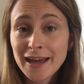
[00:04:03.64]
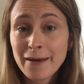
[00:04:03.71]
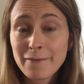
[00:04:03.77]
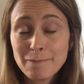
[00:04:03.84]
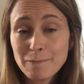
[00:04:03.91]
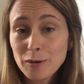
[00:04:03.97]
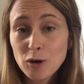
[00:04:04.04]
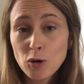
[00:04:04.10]
that
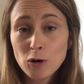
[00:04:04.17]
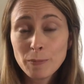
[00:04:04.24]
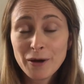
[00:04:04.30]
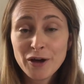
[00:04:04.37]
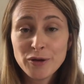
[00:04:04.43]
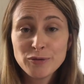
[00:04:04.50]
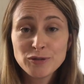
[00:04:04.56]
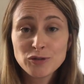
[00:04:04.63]
blog
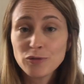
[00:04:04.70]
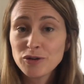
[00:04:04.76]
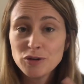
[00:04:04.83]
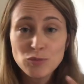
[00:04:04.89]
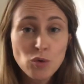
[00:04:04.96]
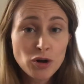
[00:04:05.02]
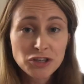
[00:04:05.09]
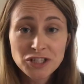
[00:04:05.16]
post or
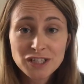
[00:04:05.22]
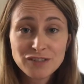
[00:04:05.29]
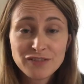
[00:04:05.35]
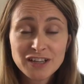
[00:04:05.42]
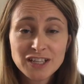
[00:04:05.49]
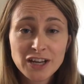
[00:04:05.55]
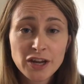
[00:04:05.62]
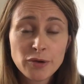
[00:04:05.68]
you'd watch this
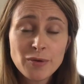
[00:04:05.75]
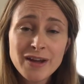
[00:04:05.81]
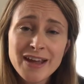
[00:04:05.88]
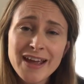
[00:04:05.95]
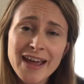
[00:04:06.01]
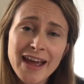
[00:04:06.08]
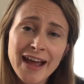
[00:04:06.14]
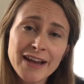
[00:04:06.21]
video
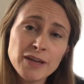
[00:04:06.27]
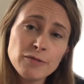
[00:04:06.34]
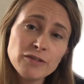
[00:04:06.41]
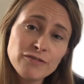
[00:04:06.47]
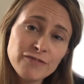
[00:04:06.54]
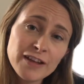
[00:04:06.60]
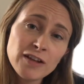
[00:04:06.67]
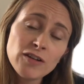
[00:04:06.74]
and you would
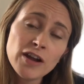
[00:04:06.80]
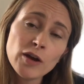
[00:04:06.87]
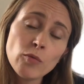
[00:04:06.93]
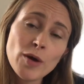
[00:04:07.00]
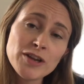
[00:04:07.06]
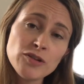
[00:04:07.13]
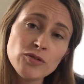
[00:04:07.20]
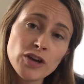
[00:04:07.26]
feel like
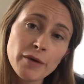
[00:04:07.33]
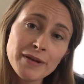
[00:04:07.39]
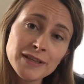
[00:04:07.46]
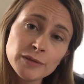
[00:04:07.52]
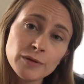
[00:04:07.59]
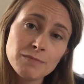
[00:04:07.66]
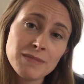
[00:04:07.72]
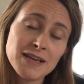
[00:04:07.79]
when you go
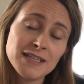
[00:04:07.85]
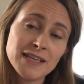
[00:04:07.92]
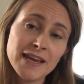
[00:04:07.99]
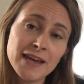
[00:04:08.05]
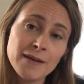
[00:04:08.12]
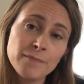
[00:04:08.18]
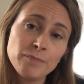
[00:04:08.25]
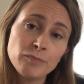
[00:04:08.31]
into a
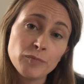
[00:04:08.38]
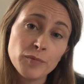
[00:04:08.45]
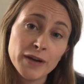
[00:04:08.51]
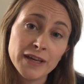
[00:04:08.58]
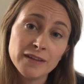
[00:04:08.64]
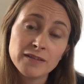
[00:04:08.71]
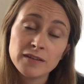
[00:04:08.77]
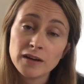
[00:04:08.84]
meeting
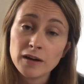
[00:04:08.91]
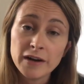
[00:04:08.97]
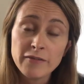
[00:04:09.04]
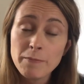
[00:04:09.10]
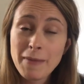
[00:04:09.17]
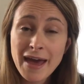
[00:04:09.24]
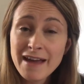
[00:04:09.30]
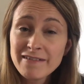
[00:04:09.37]
with a kind
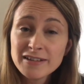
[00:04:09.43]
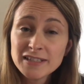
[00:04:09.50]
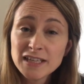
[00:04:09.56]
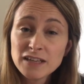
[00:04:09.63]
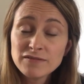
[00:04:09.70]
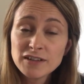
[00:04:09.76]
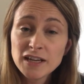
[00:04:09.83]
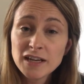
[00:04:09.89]
of a parents'
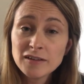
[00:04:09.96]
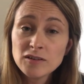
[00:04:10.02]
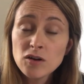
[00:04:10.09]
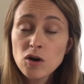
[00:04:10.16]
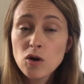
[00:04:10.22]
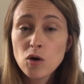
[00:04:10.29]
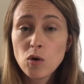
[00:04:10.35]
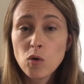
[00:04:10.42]
evening,
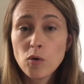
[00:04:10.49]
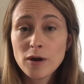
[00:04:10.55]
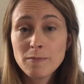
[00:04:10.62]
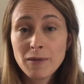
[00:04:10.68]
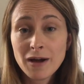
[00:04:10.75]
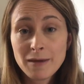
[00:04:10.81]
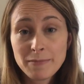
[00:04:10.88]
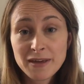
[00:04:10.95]
or it
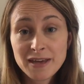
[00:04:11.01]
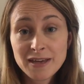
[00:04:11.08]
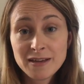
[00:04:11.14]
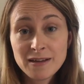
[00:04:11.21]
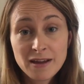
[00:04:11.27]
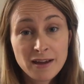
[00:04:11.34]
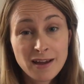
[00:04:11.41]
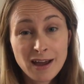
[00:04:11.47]
might be
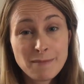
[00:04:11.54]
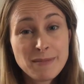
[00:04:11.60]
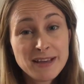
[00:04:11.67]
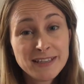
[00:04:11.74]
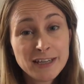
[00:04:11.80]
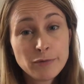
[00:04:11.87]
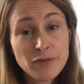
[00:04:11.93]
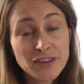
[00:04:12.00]
a
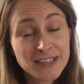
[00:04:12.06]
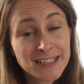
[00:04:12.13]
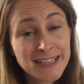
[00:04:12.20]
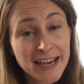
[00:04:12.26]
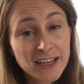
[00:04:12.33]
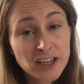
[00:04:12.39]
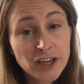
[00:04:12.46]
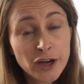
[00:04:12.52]
meeting with the
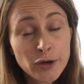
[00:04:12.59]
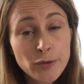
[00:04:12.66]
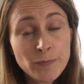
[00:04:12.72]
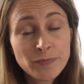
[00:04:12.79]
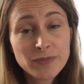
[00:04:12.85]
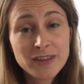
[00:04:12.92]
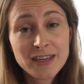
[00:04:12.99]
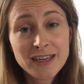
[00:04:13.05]
SENCO,
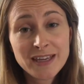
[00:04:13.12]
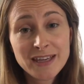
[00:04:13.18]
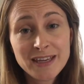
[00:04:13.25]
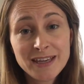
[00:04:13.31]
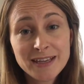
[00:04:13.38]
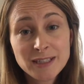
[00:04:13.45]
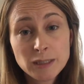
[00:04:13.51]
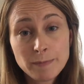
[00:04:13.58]

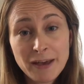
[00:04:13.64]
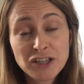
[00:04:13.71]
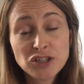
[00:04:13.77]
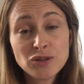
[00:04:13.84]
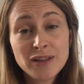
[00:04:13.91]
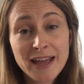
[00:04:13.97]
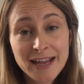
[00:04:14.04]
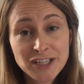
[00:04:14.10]
the
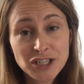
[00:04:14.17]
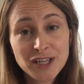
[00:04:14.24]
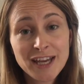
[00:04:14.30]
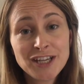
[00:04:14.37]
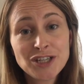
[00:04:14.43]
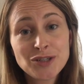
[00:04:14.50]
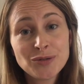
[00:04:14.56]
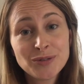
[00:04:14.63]
Special
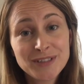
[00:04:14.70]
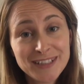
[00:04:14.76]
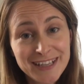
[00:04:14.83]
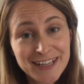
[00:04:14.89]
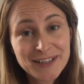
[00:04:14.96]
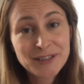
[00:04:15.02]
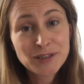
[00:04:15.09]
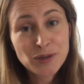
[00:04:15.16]
Educational
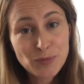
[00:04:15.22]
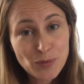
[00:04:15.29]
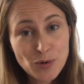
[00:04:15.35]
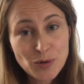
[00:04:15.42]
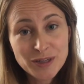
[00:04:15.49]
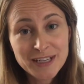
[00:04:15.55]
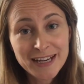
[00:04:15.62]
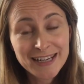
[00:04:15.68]
Needs
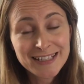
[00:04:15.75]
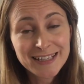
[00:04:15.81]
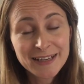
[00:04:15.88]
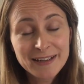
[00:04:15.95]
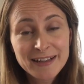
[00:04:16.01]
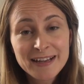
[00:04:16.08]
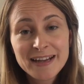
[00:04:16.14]
Coordinator,